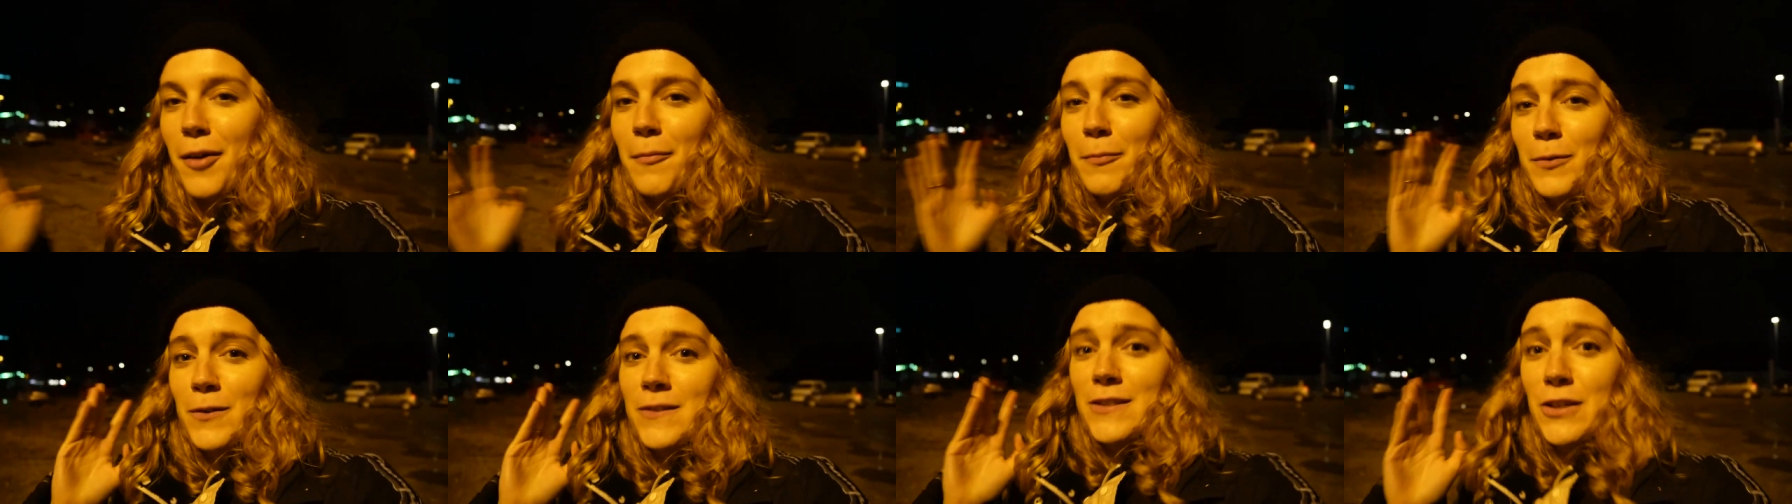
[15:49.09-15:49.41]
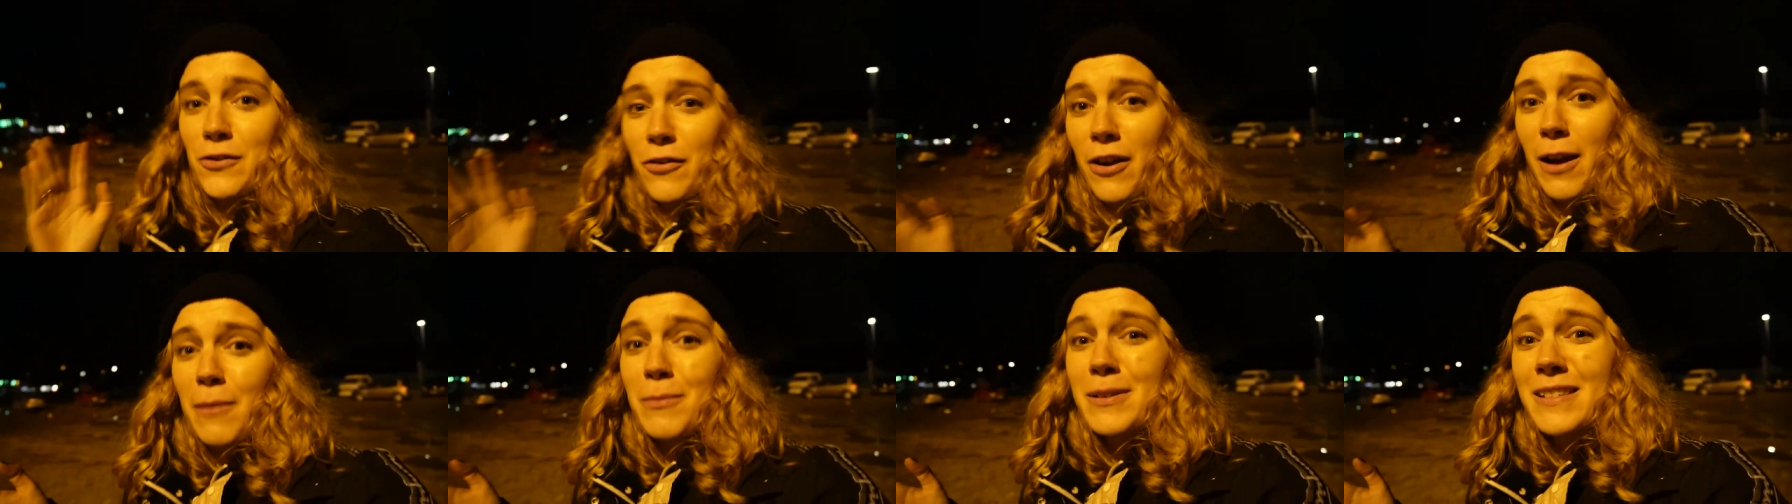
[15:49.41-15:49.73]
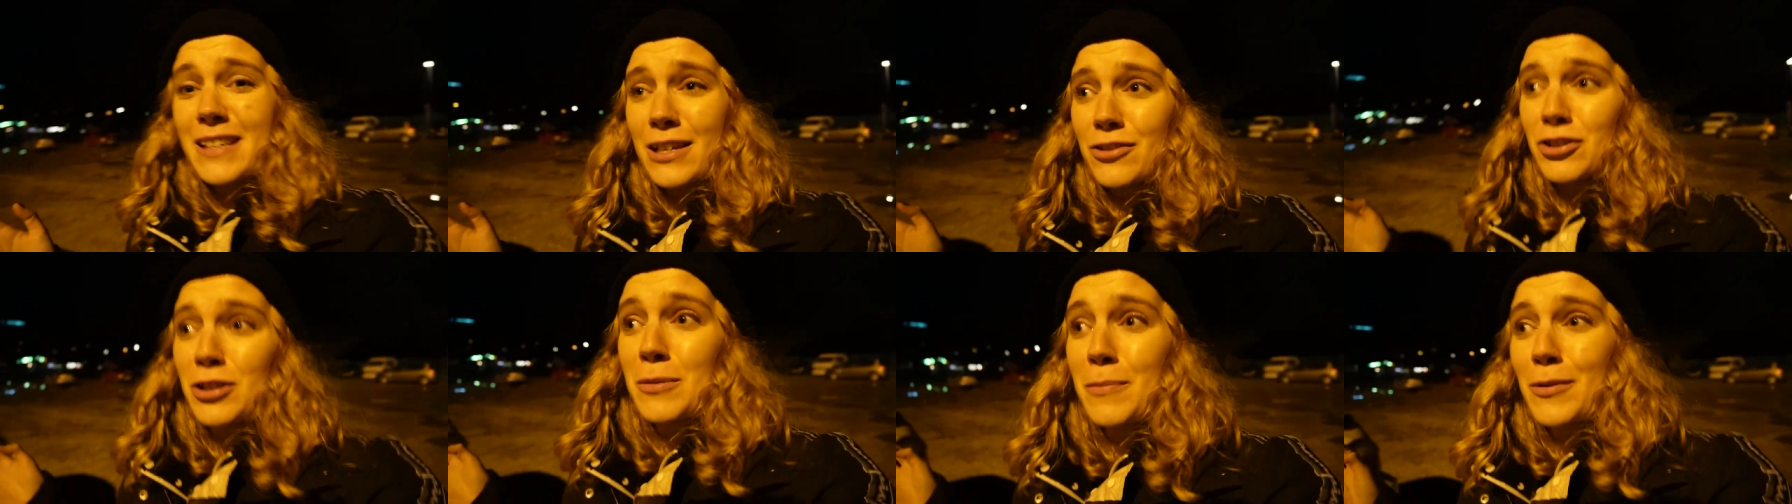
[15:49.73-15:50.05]
but Zagreb
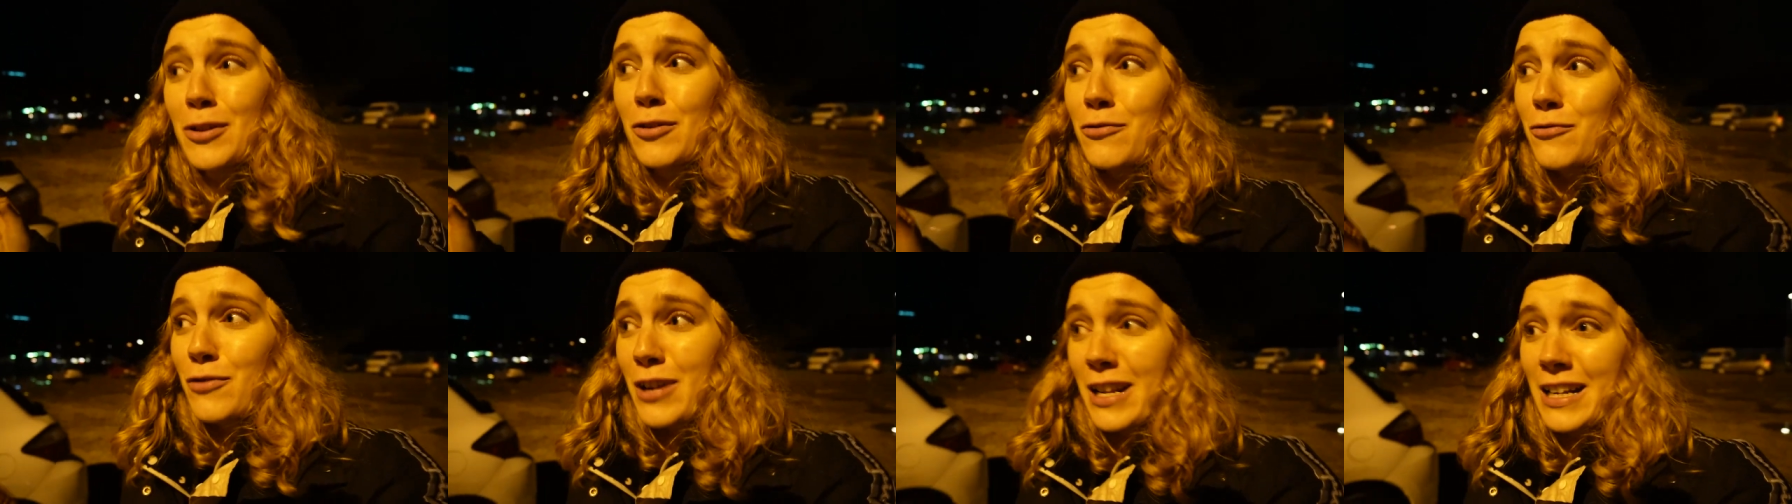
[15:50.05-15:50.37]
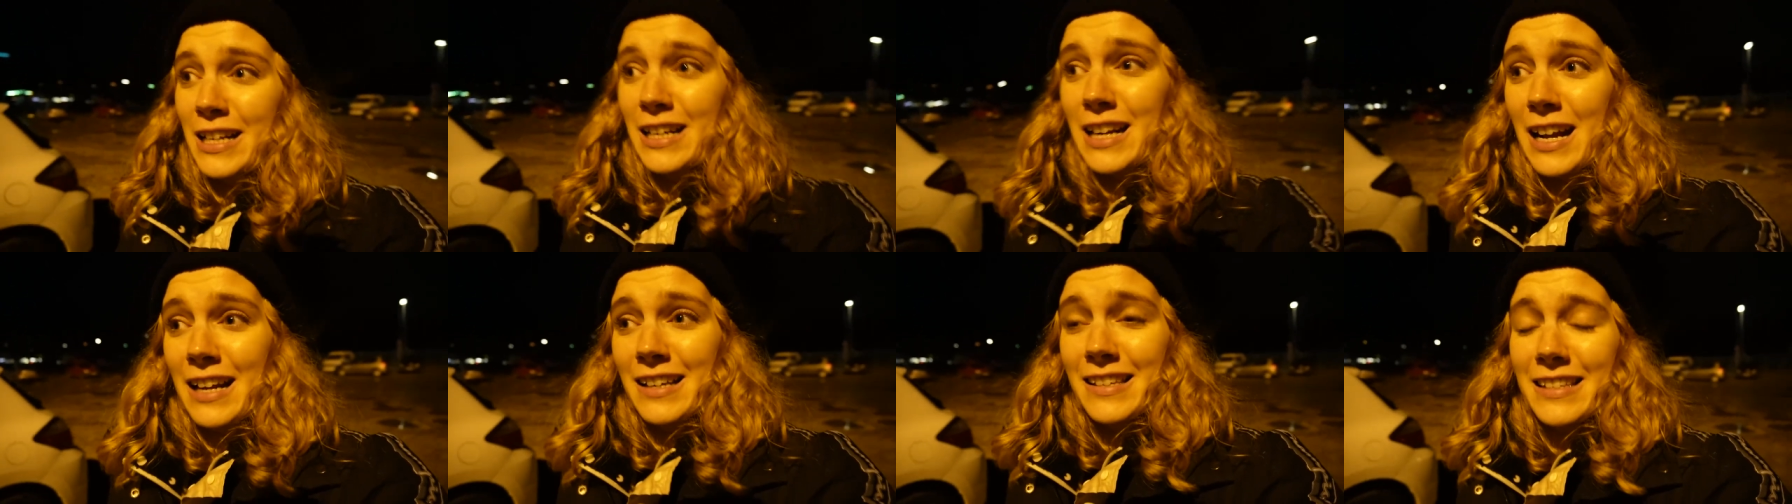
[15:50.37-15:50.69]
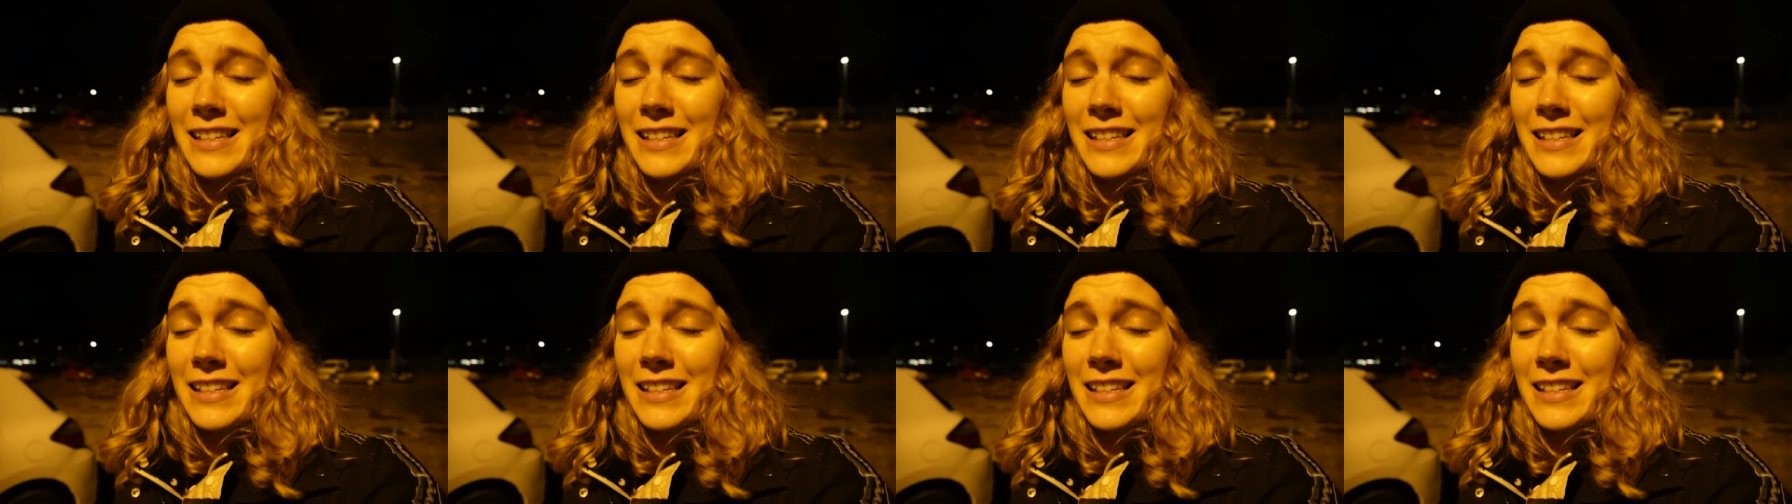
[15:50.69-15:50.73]
has actually been a really nice